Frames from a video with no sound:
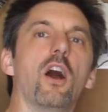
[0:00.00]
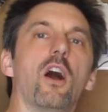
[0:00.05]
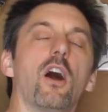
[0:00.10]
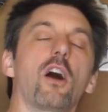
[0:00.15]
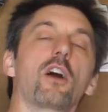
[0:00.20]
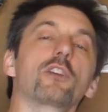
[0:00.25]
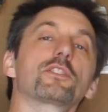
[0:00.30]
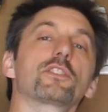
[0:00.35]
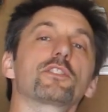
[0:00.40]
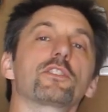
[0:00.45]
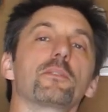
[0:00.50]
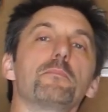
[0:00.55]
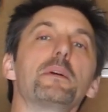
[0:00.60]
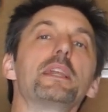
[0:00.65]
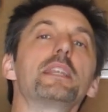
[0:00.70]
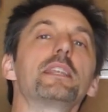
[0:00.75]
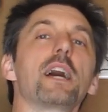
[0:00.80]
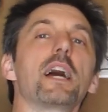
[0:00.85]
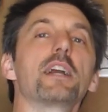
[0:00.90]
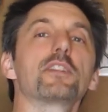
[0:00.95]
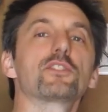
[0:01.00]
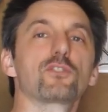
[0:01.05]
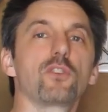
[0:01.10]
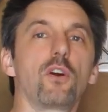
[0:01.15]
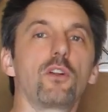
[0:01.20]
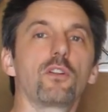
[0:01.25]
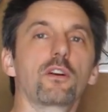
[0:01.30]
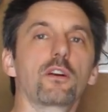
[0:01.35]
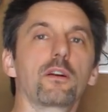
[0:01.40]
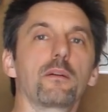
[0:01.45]
Ours is a Midnight
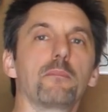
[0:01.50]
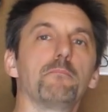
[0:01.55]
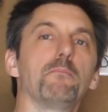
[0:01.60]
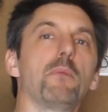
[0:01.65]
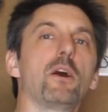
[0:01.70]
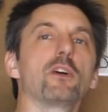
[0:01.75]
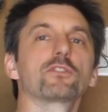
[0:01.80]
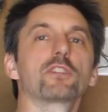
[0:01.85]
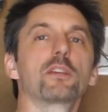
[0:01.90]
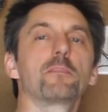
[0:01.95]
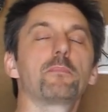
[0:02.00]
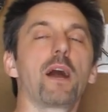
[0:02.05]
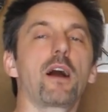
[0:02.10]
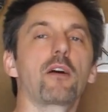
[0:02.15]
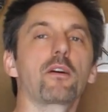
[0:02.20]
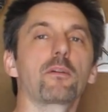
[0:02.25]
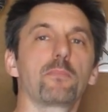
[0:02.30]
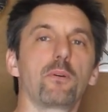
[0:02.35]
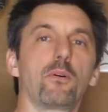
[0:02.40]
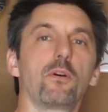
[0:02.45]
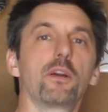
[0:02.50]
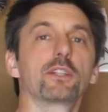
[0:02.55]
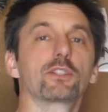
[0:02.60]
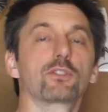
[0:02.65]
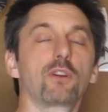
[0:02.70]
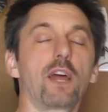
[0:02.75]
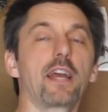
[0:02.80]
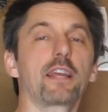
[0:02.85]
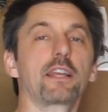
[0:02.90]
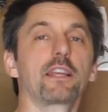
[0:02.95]
Solar multi-power point
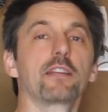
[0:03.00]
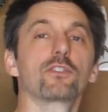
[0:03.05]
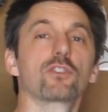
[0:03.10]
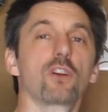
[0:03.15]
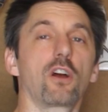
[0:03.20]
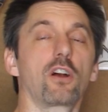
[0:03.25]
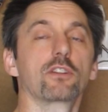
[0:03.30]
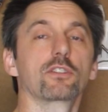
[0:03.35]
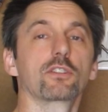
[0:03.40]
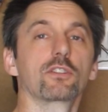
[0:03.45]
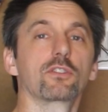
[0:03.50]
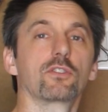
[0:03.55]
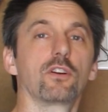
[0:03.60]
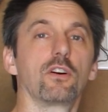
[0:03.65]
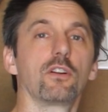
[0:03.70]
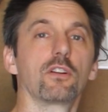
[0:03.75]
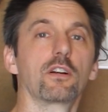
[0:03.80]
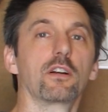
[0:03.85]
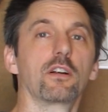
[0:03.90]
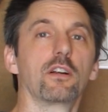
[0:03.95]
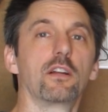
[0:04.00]
tracking charge controller.